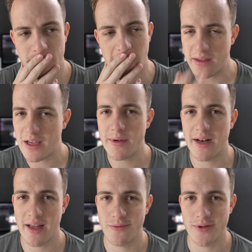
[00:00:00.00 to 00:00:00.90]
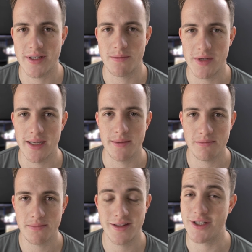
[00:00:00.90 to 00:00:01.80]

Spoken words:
I think I'm in love with this medium.